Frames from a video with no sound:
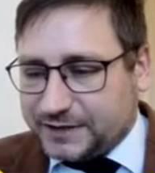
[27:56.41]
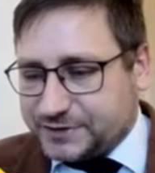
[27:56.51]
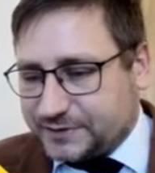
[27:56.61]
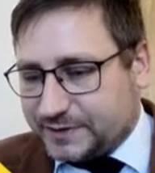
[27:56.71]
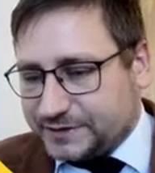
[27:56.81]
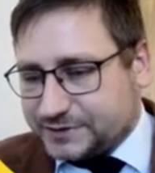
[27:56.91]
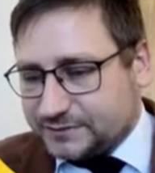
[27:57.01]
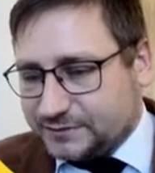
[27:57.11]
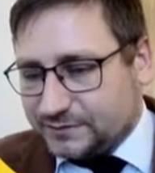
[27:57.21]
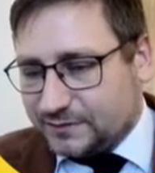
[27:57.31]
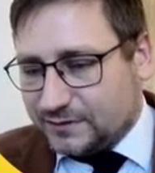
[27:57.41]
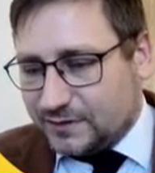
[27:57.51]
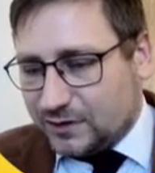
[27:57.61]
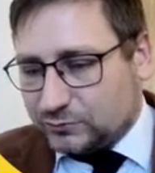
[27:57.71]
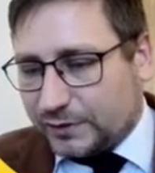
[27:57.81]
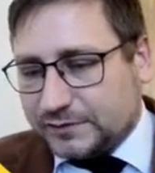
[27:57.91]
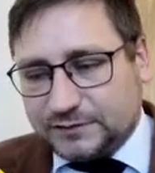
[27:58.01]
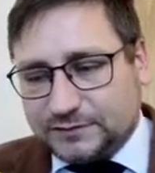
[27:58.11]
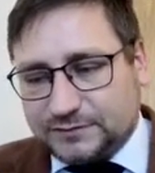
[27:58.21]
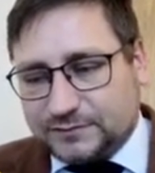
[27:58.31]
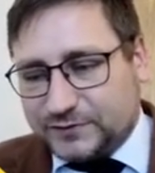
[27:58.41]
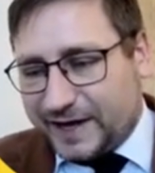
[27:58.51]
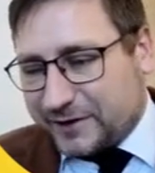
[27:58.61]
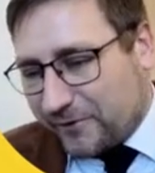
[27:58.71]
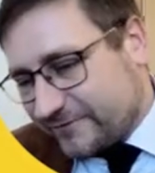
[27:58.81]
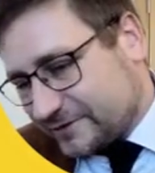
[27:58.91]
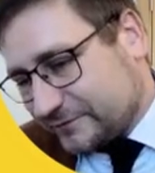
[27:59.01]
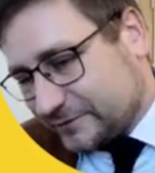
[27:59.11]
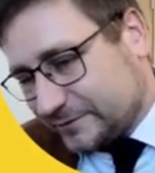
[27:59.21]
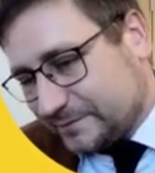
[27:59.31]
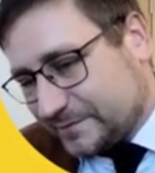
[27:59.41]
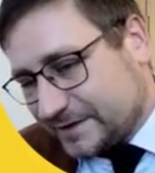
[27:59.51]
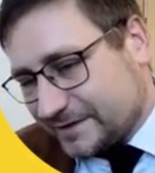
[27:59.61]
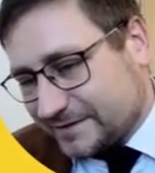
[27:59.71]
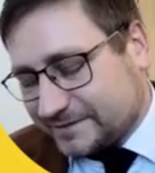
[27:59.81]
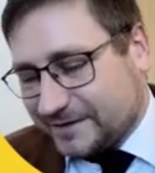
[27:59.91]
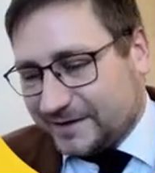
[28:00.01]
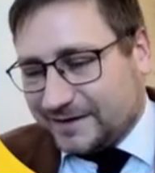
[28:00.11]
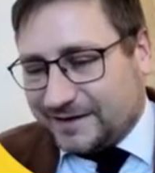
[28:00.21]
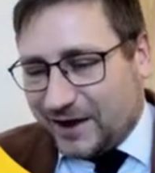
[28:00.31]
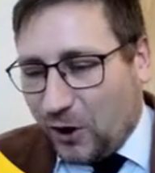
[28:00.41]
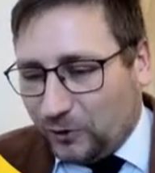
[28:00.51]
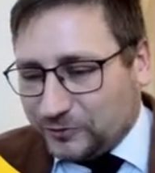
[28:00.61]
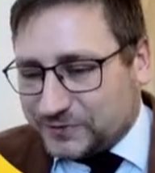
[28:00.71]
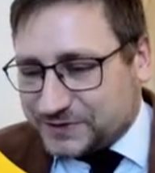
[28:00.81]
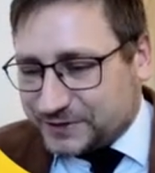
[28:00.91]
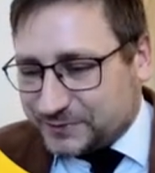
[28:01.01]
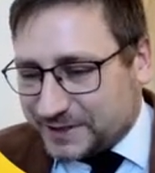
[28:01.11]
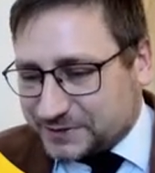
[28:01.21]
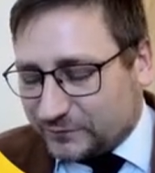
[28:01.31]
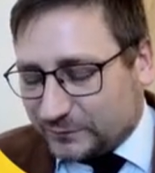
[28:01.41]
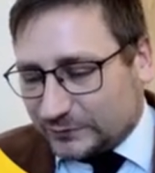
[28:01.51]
generation, we will take over from the old generation of